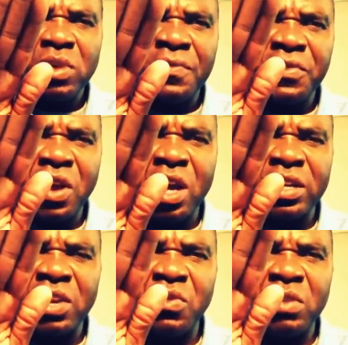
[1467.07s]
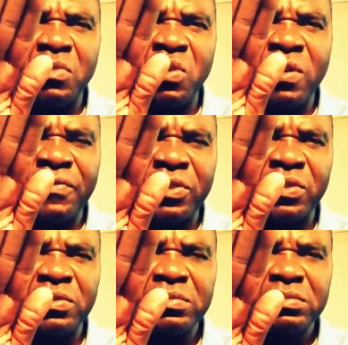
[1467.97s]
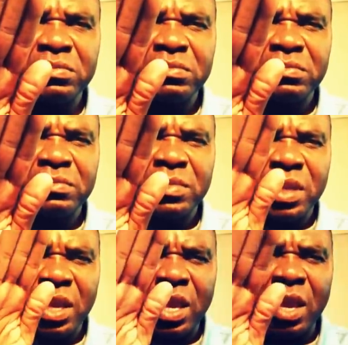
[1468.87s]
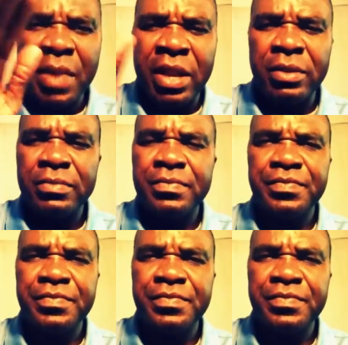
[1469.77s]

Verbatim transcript: of God, they want more of you. Amen.